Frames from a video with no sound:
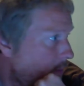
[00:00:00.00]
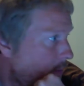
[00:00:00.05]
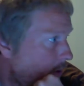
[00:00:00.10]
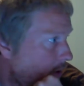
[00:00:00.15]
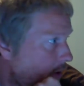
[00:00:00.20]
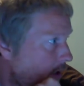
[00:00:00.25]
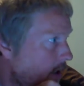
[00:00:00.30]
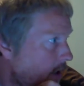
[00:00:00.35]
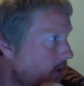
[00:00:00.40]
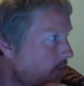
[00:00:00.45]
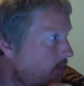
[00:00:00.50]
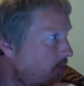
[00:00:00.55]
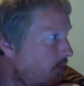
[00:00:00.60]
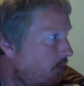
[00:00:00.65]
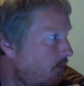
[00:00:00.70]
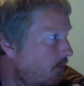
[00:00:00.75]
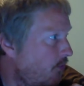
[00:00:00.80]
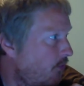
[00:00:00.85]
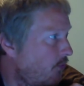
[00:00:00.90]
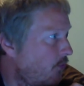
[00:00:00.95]
But
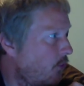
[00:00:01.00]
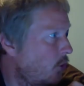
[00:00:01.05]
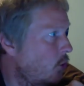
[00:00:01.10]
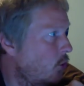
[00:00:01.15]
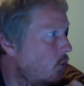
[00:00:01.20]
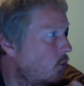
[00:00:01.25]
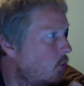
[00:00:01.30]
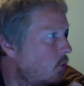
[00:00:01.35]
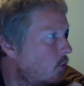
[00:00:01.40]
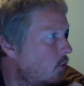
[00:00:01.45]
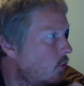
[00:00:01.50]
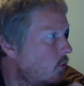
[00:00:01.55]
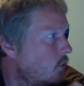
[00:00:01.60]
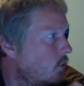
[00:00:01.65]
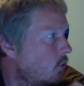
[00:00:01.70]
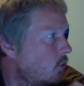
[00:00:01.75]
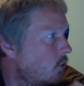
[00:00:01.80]
if you